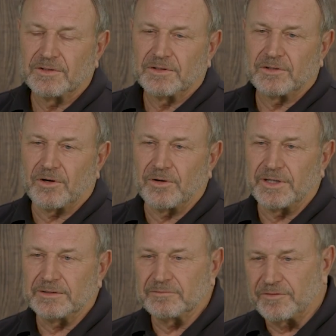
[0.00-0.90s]

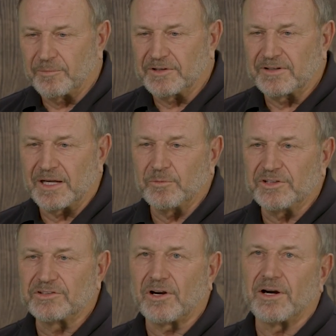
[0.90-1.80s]
growing from the time we
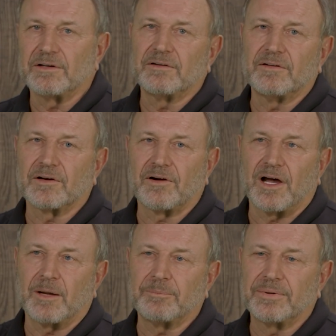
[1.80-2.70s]
start the
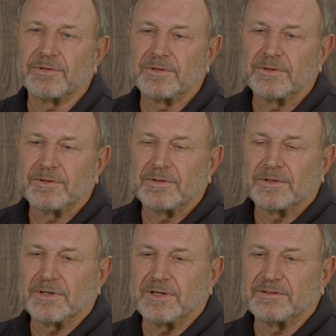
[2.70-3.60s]
crop
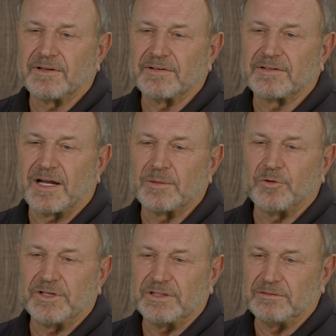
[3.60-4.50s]
to the time
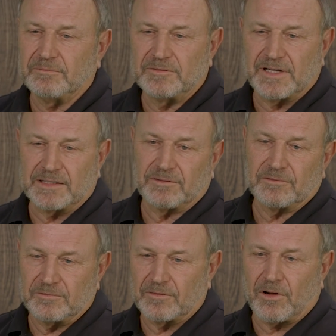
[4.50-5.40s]
we take it
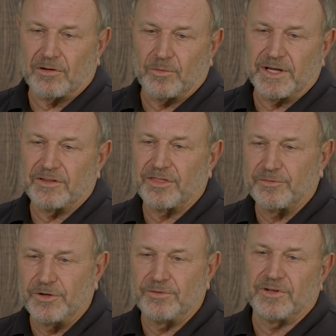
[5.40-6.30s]
all the way
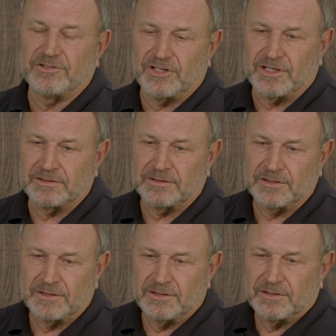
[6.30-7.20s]
through the gin.
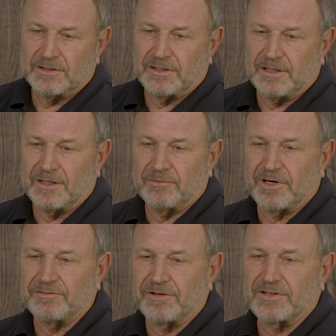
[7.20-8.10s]
When I
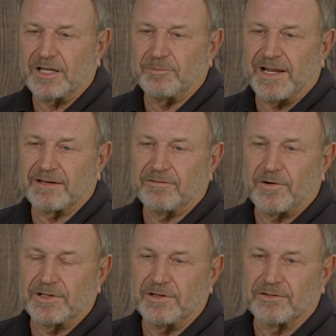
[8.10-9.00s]
first came back
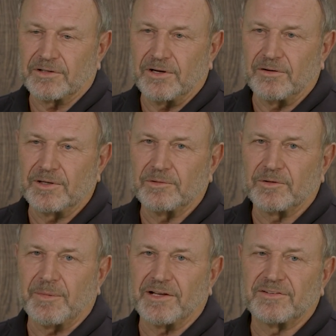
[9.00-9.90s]
40 years ago, it was
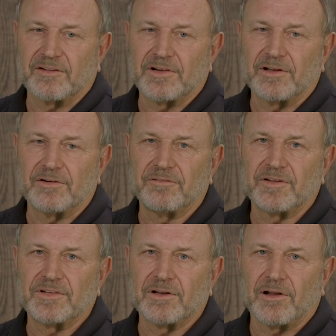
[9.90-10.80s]
about
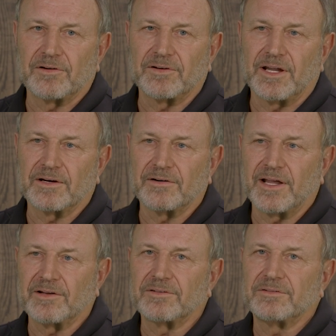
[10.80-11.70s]
$750 an acre.
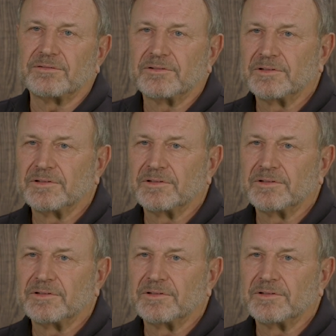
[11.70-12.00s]
Now it's